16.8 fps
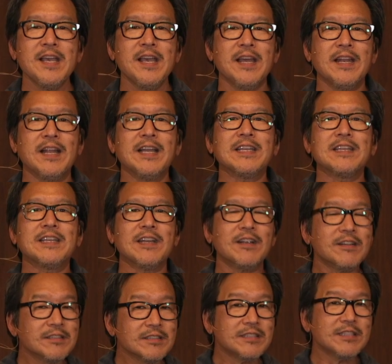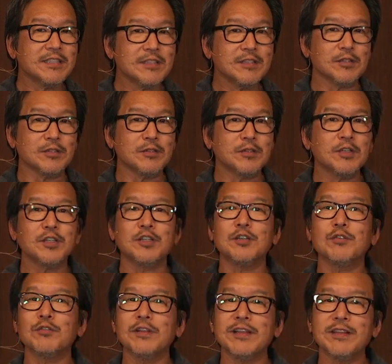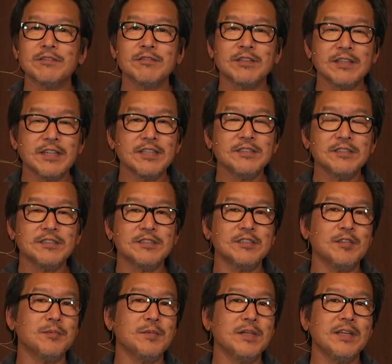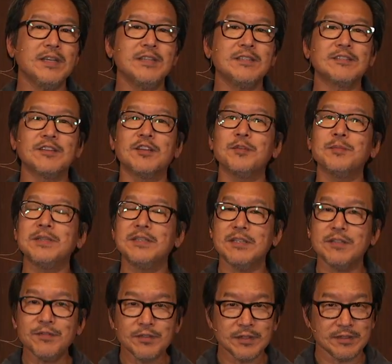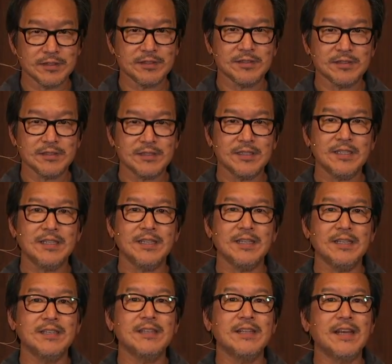And I guarantee you, your relationship is going to be different in